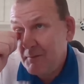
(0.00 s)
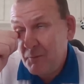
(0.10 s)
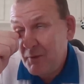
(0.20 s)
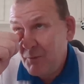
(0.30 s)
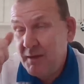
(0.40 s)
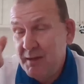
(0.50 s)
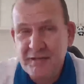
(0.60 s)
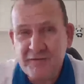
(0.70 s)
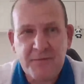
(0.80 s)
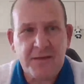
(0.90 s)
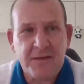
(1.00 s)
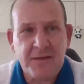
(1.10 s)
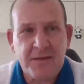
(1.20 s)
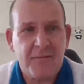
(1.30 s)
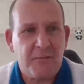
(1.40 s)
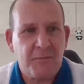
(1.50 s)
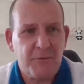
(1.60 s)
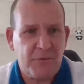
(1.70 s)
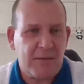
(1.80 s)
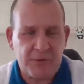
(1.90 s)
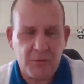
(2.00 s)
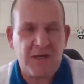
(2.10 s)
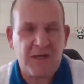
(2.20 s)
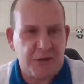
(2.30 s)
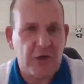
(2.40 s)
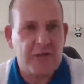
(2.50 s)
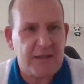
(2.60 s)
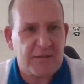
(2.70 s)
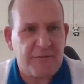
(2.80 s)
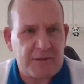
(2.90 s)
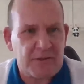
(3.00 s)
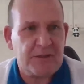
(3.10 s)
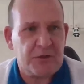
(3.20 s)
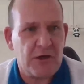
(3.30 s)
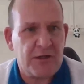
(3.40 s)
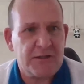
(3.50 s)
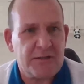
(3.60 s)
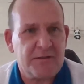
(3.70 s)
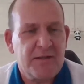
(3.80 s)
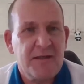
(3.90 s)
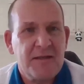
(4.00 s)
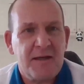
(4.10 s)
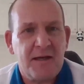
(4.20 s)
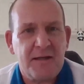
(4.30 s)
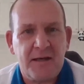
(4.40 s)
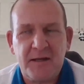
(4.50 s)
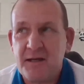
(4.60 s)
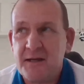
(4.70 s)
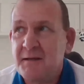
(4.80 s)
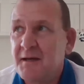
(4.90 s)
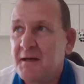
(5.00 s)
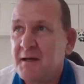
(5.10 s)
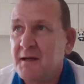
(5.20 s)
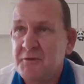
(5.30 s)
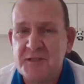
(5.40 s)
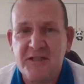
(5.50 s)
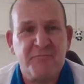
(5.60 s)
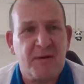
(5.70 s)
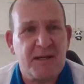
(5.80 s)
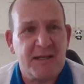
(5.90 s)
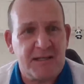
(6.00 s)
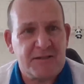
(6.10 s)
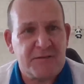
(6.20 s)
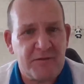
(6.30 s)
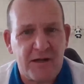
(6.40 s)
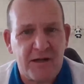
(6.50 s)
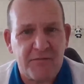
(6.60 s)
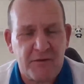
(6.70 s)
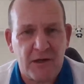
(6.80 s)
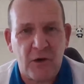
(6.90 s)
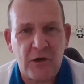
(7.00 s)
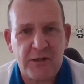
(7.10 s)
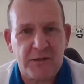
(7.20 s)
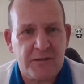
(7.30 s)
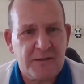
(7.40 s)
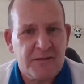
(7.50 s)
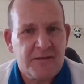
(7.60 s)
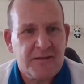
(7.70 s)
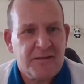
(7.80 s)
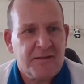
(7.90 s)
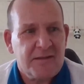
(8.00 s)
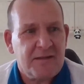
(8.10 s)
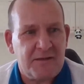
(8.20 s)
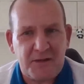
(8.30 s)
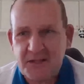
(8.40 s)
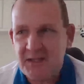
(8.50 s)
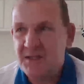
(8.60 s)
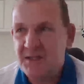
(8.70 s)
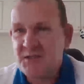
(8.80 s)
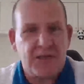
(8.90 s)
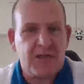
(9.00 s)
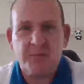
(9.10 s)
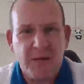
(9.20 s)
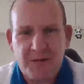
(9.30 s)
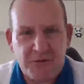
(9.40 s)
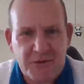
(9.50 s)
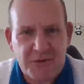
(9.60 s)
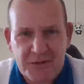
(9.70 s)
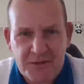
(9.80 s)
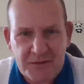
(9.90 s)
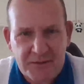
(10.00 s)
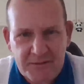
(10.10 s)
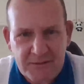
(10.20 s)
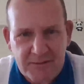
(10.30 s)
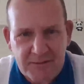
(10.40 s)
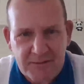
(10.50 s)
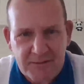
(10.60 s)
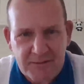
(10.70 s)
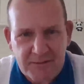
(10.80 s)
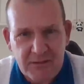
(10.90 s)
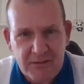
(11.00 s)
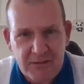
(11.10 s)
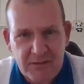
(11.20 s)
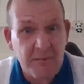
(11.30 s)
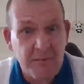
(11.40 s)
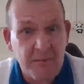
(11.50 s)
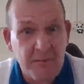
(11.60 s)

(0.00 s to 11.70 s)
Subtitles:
When I officially joined and I received my keys for a locker, and the keys to the clubhouse, I mean,